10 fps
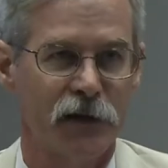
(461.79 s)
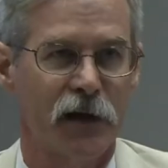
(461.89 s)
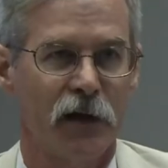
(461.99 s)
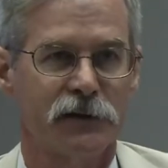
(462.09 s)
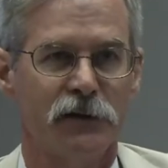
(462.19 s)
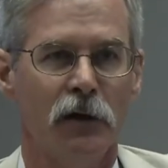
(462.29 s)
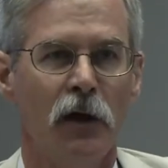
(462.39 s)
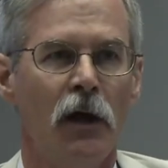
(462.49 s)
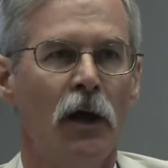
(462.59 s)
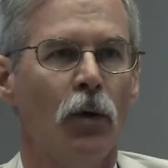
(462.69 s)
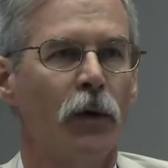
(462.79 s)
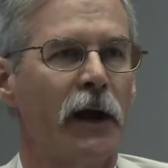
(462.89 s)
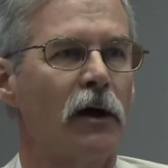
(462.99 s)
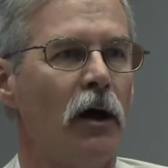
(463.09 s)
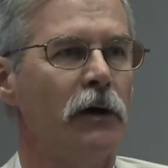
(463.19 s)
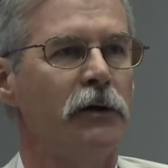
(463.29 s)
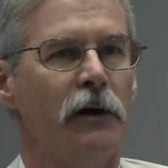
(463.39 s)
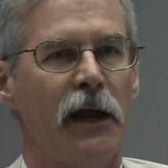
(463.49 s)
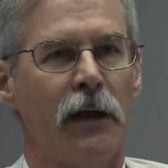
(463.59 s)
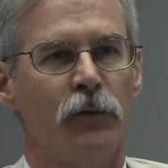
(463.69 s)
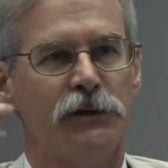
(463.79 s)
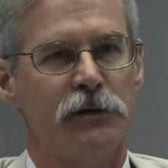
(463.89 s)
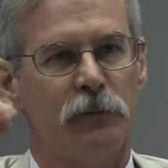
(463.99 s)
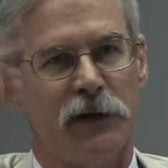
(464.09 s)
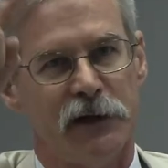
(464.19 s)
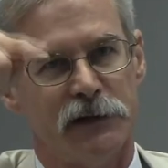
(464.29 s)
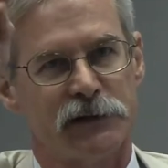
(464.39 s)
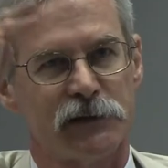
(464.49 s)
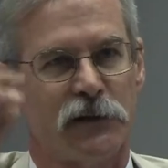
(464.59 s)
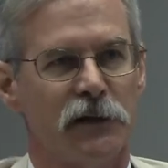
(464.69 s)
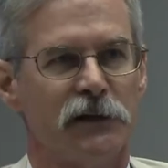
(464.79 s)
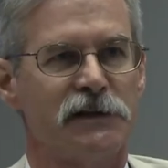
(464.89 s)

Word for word: the council. When I call your name, would you please uh,